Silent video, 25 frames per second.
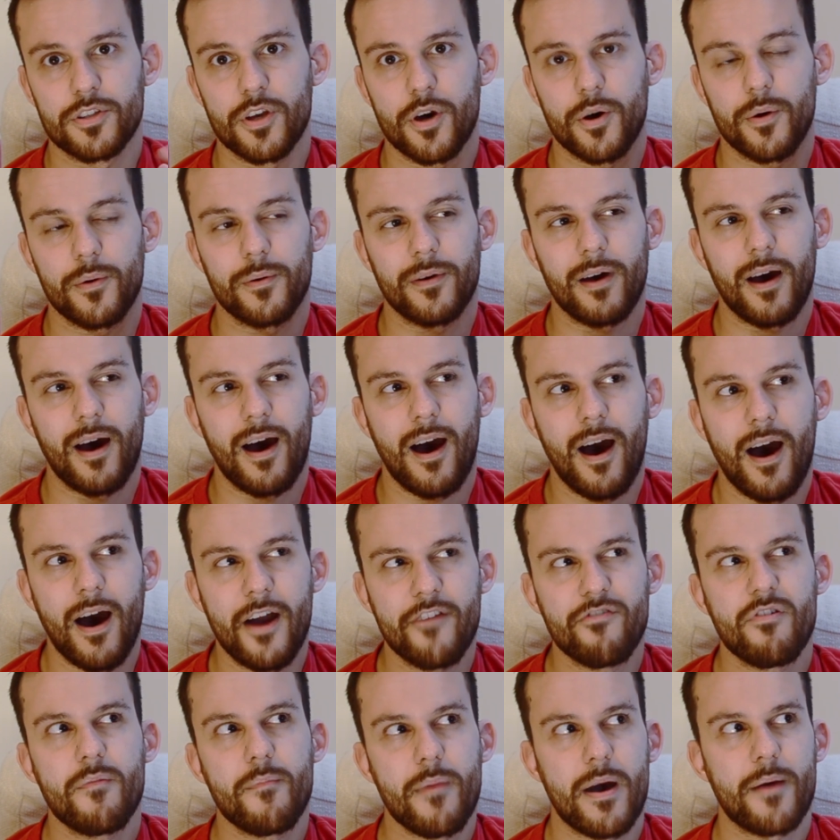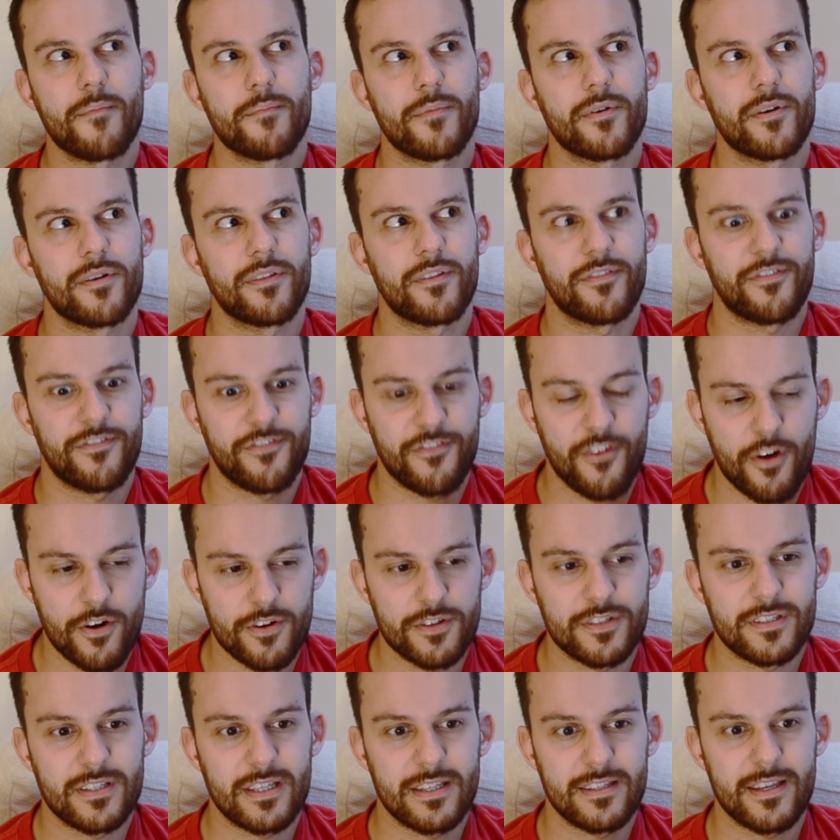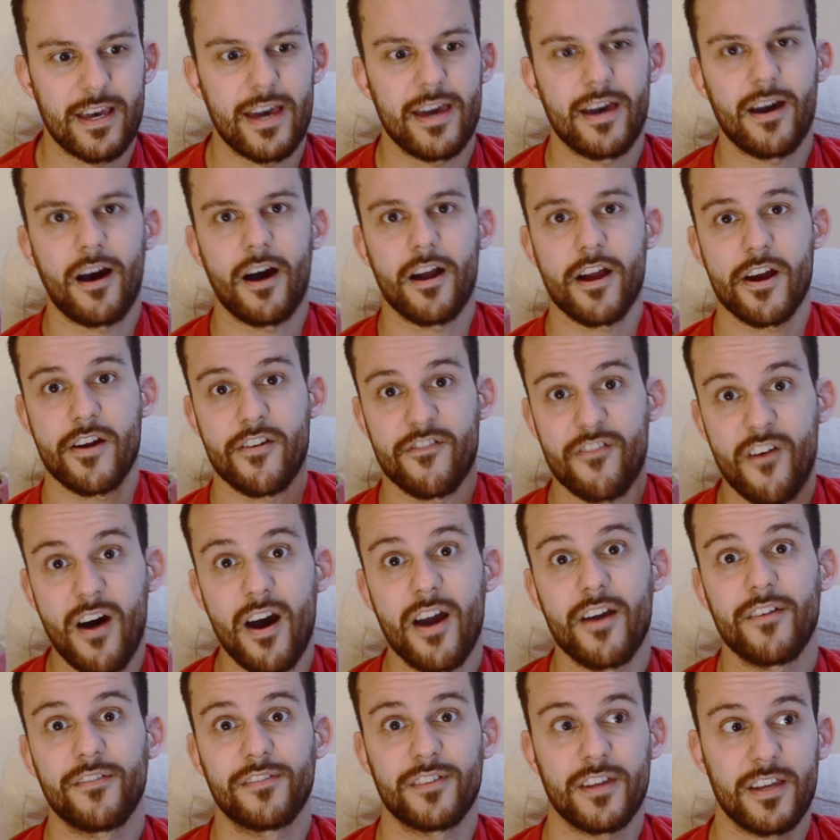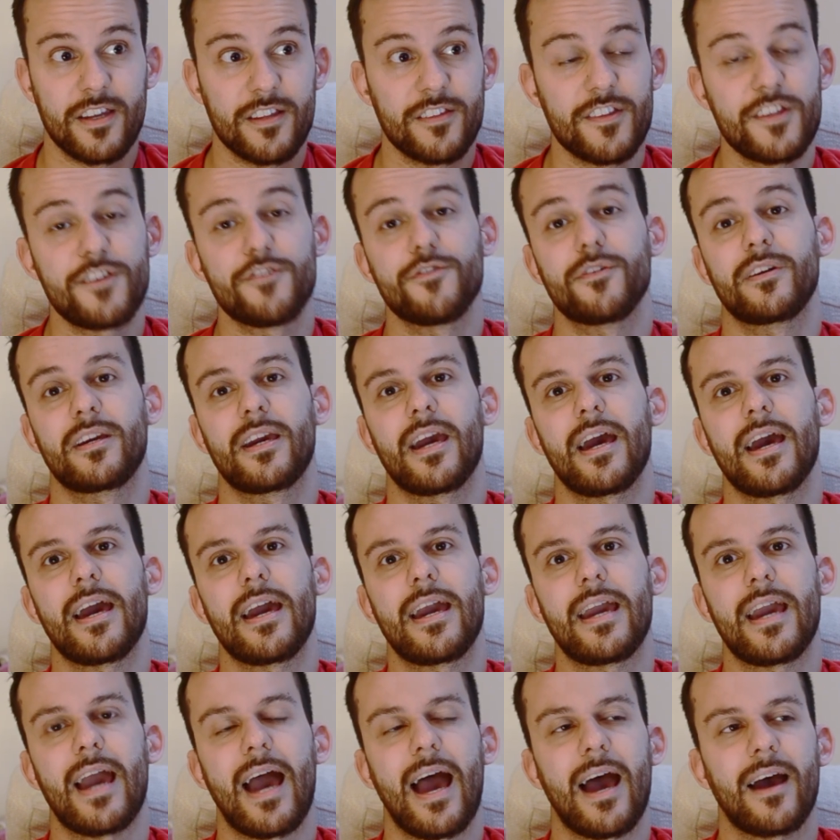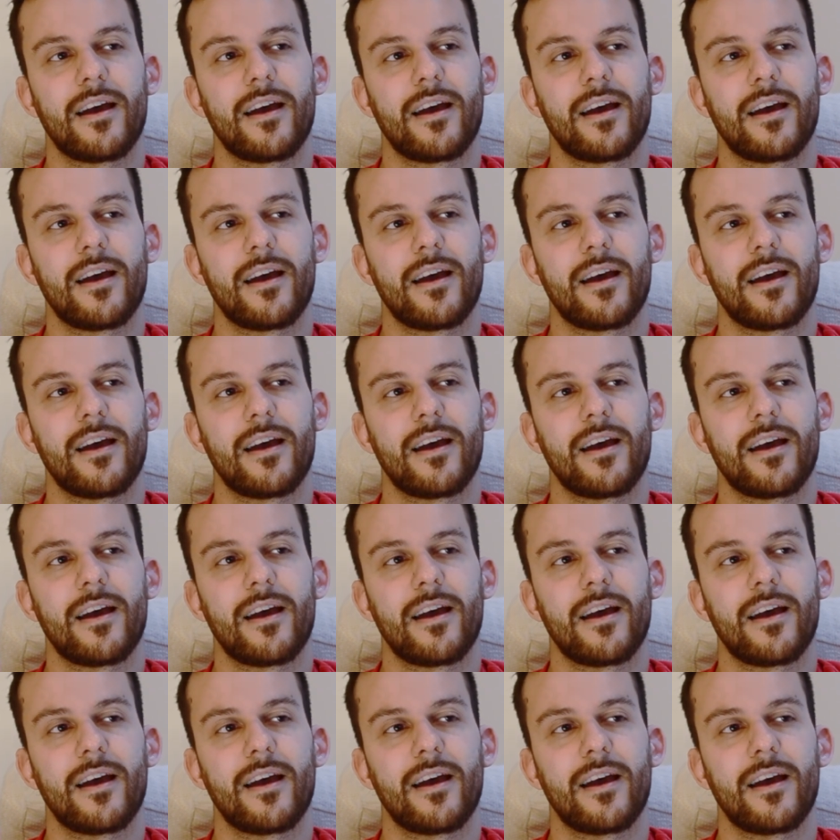So I remember the first day I arrived in the U K,